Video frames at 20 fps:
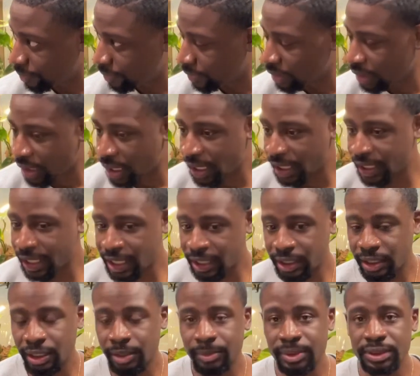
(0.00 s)
Yeah, I gotta
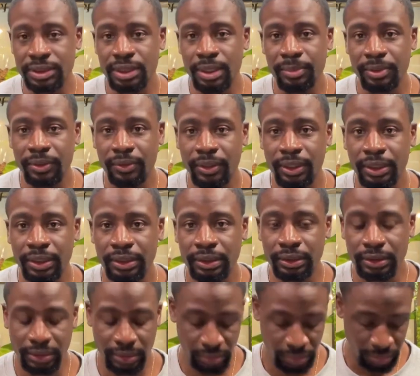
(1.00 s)
get him in something, right?
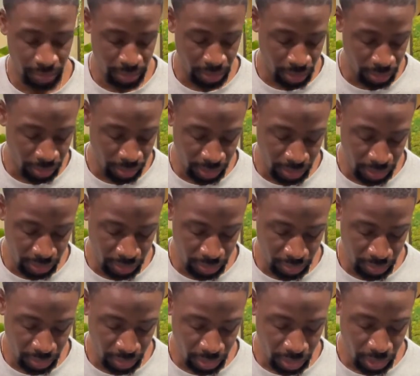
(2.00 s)
Okay,
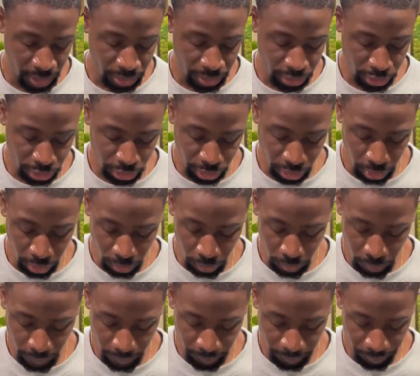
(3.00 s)

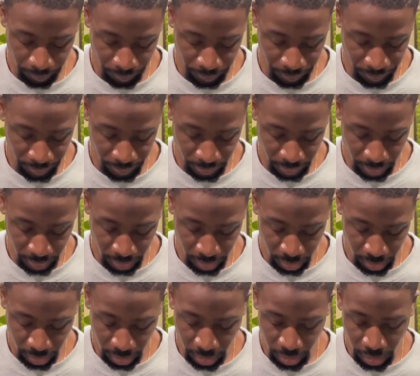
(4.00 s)
so
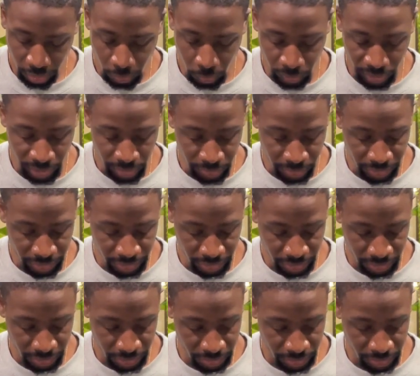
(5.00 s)
we're gonna
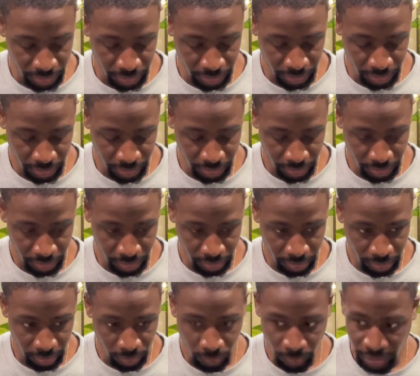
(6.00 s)
get,
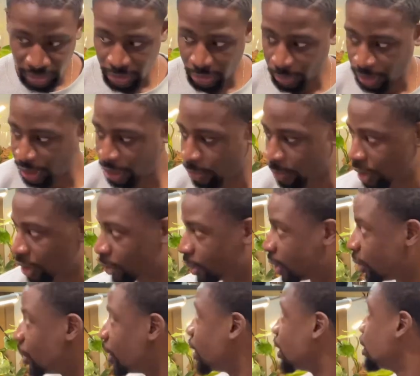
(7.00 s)
wow, wow, wow, wow,
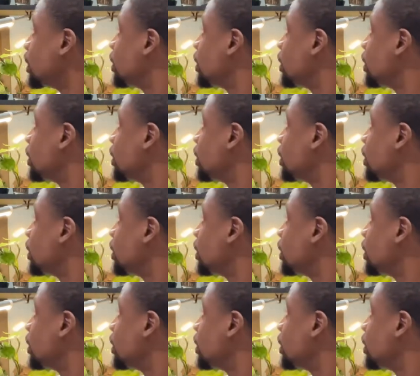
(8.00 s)
wow.